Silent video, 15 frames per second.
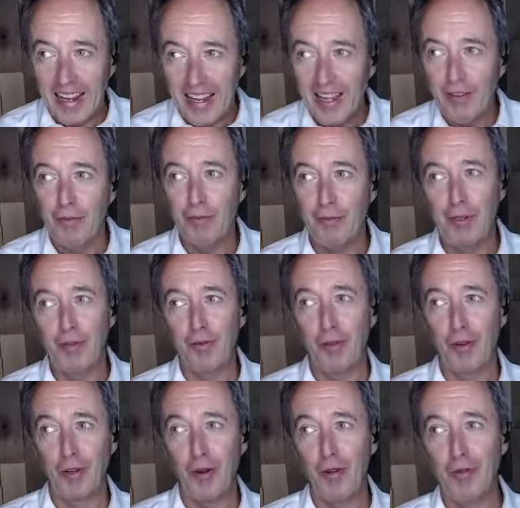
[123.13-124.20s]
even
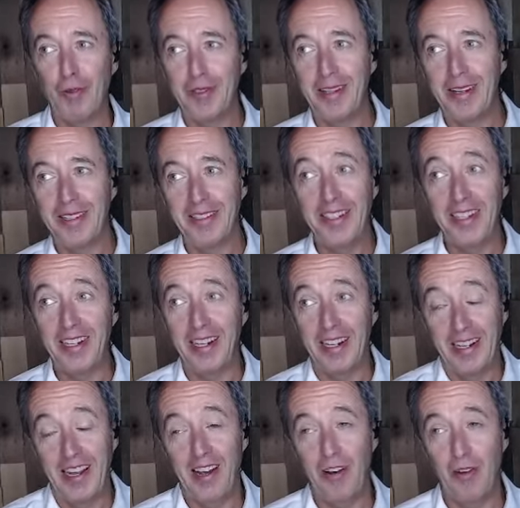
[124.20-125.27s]
before COVID-19,
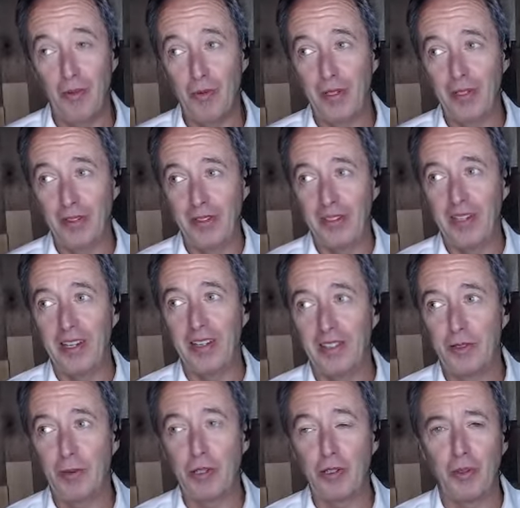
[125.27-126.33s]
and now
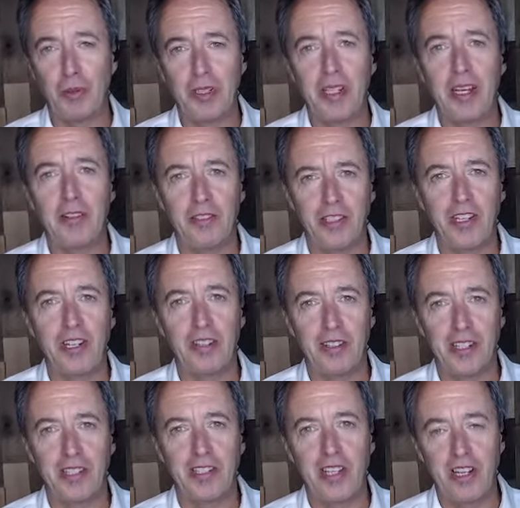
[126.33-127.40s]
especially with the energy
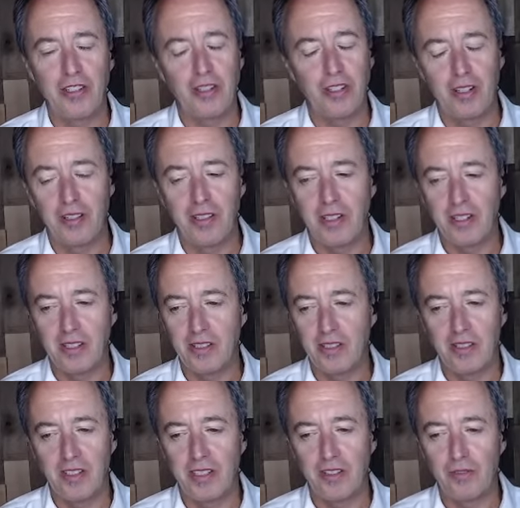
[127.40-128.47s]
healing session. I think
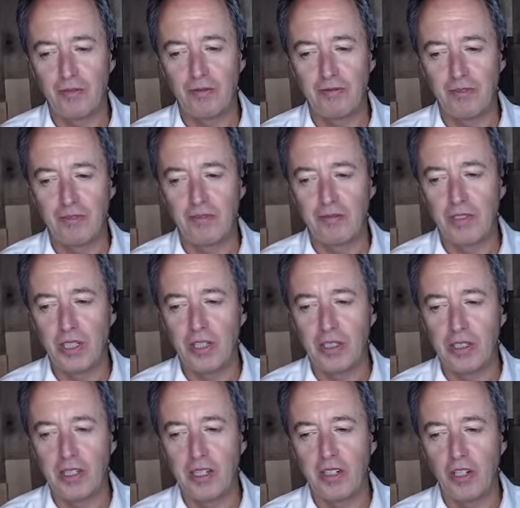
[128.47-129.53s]
it's
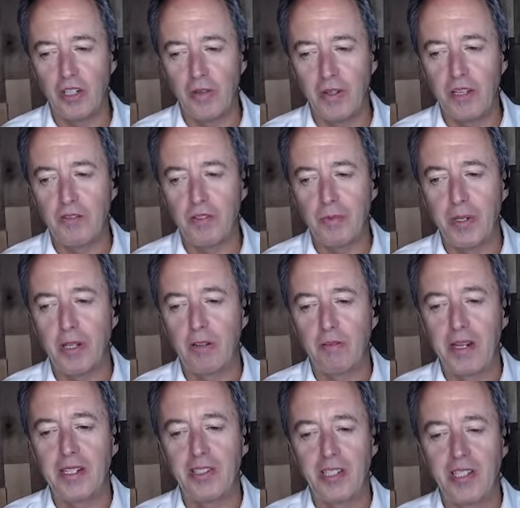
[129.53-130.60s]
really, it gives me a
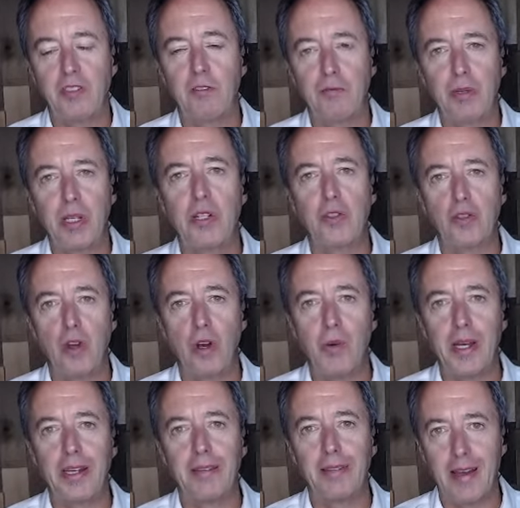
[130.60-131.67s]
great sense of peace
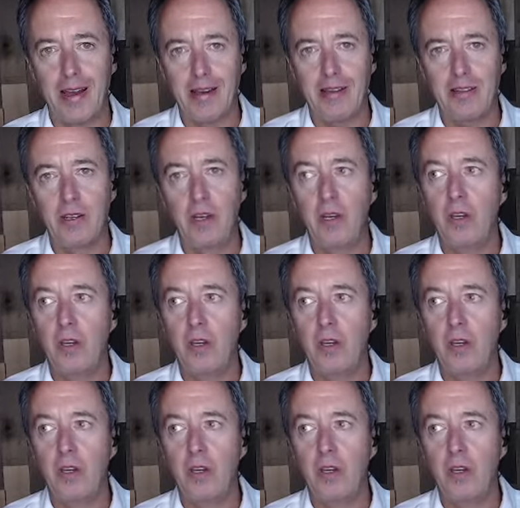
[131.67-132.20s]
knowing that